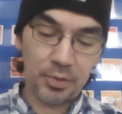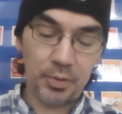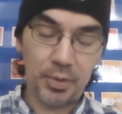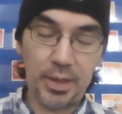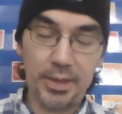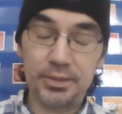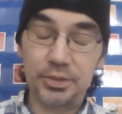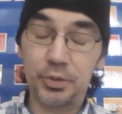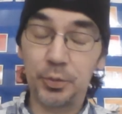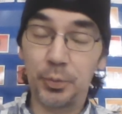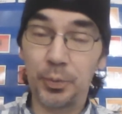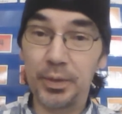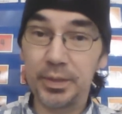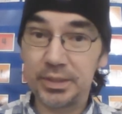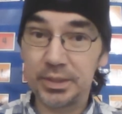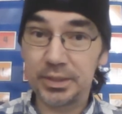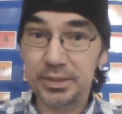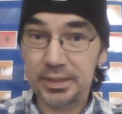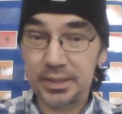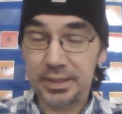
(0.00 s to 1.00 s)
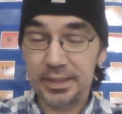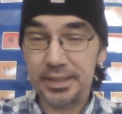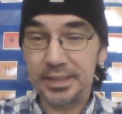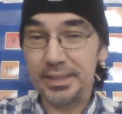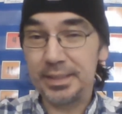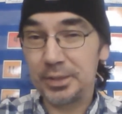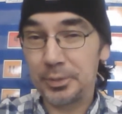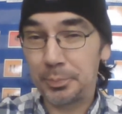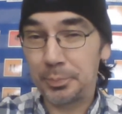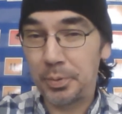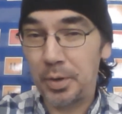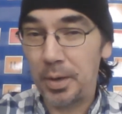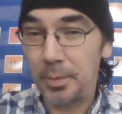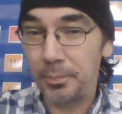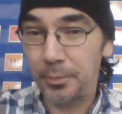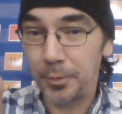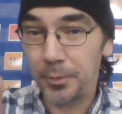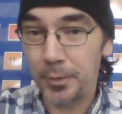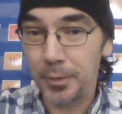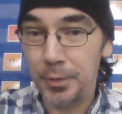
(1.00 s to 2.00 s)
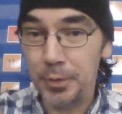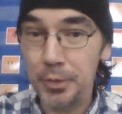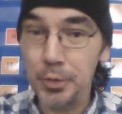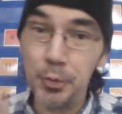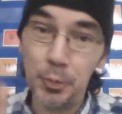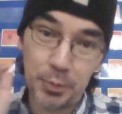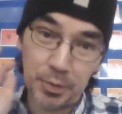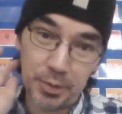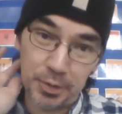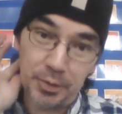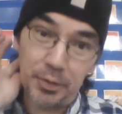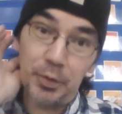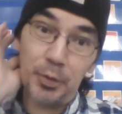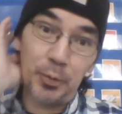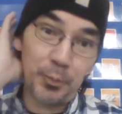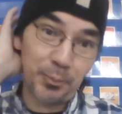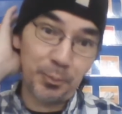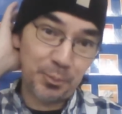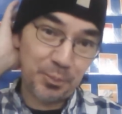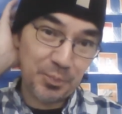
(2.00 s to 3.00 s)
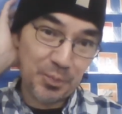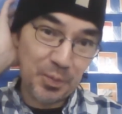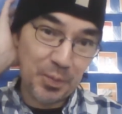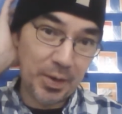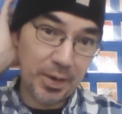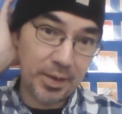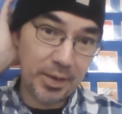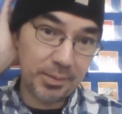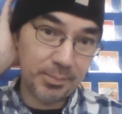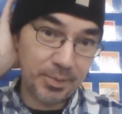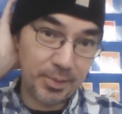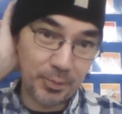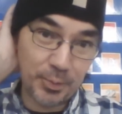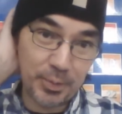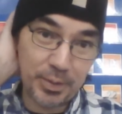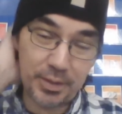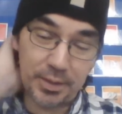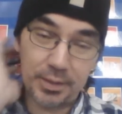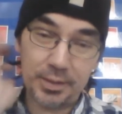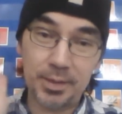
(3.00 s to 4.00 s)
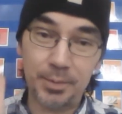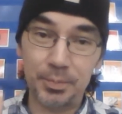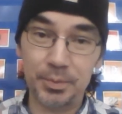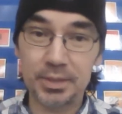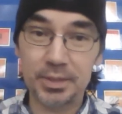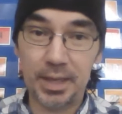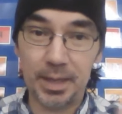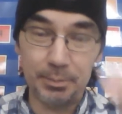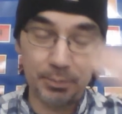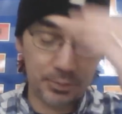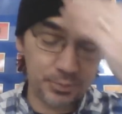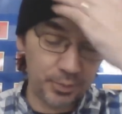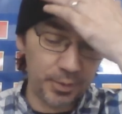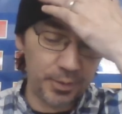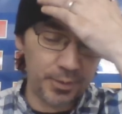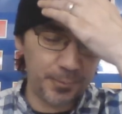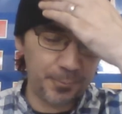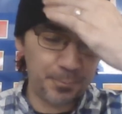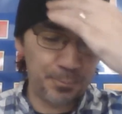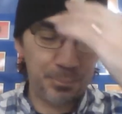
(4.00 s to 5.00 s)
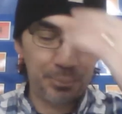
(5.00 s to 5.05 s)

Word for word: Okay, so this is, is a problem for you to do. All right, I'm going to read it a couple times for you.